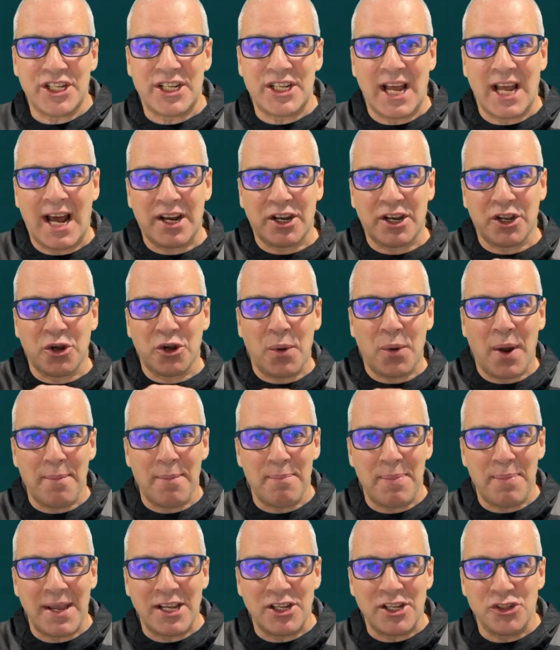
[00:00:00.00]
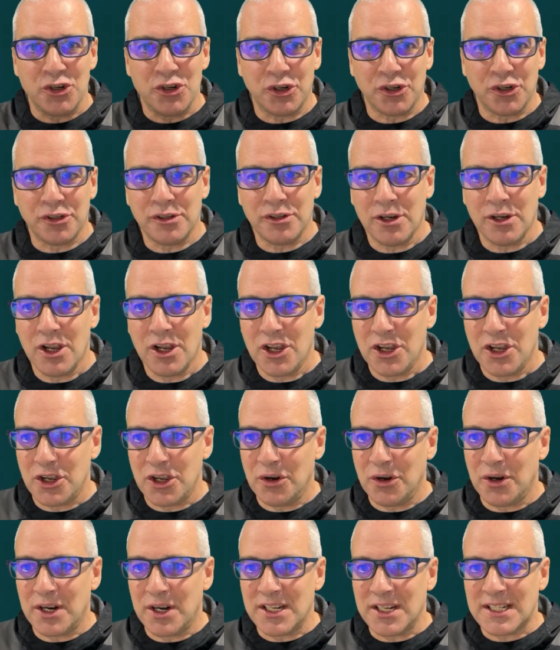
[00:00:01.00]
It hadn't quite been done,
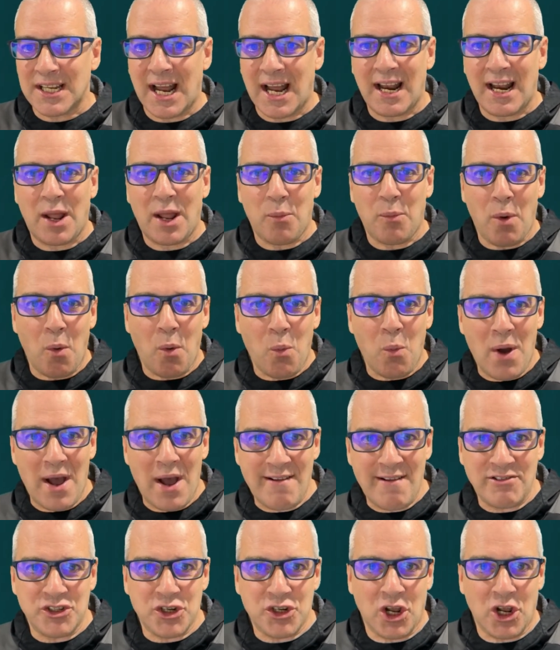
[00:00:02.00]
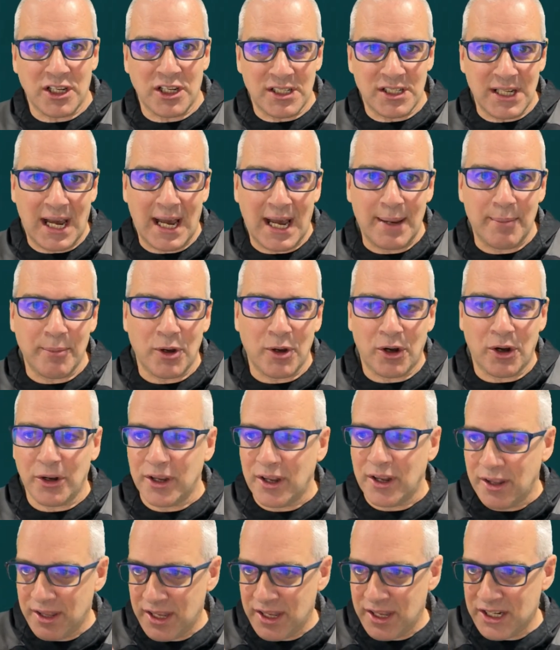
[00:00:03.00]
and it's kind of like, well, where has all the time gone?
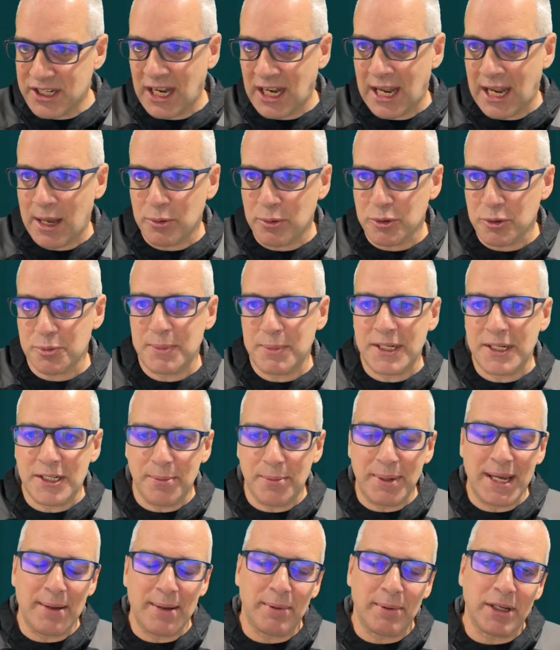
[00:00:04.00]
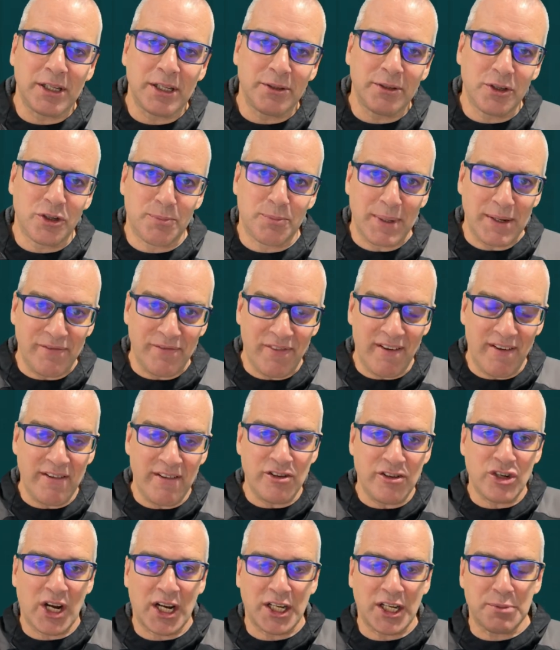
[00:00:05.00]
This allows me to be able to be very
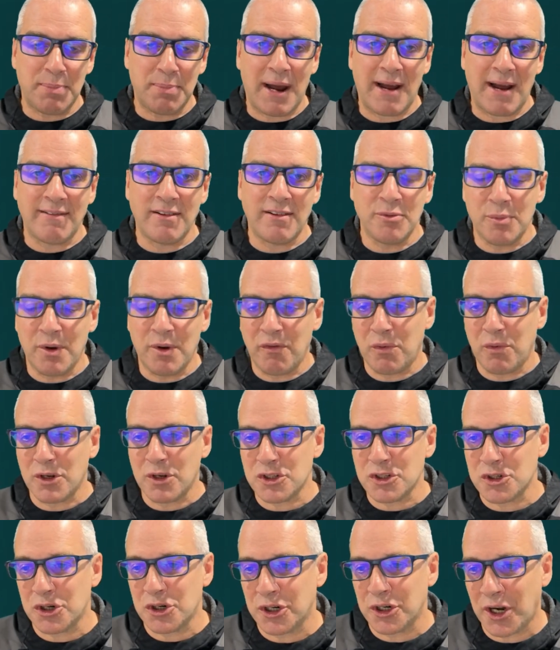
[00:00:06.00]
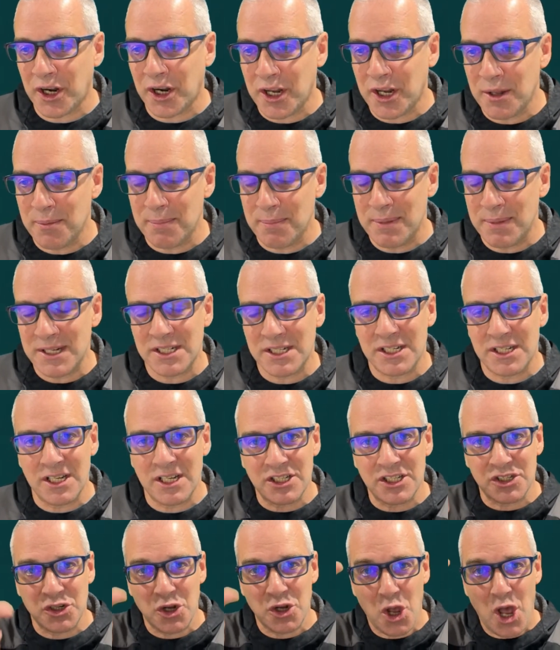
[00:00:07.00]
transparent with what's going on in the
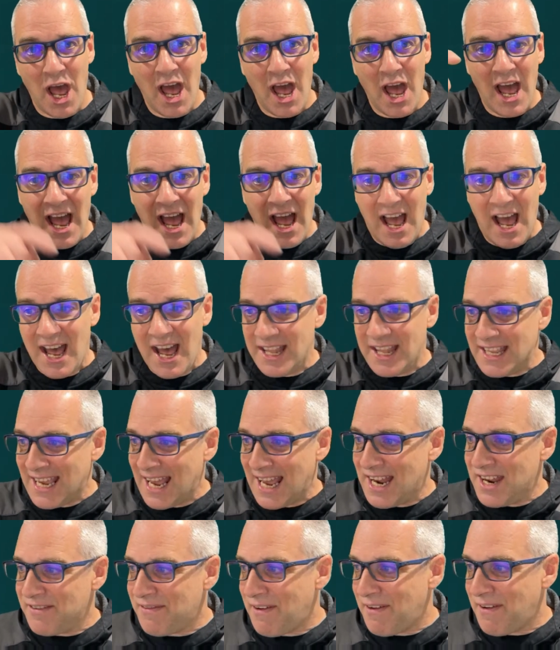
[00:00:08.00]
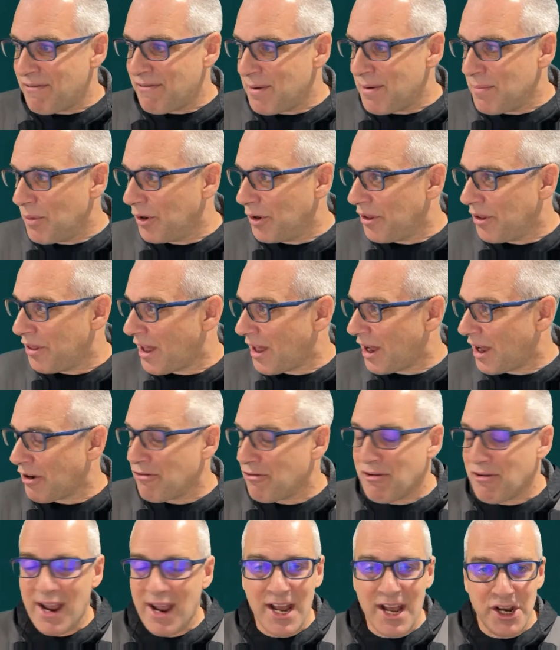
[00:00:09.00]
business. At the end of every month, I
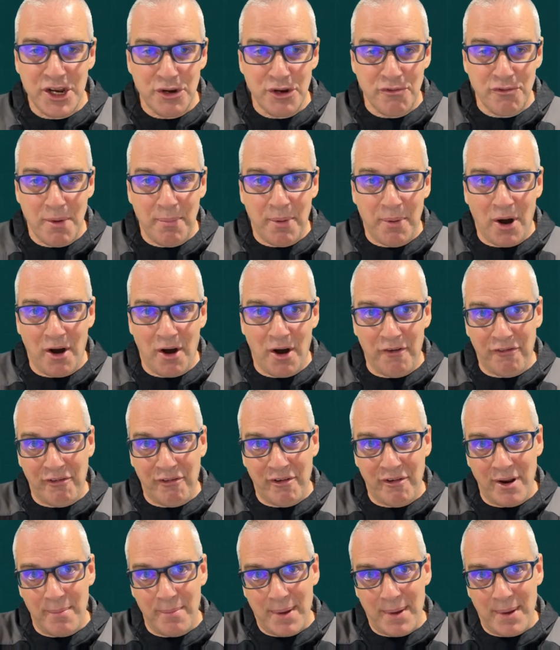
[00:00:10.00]
create a new report for him.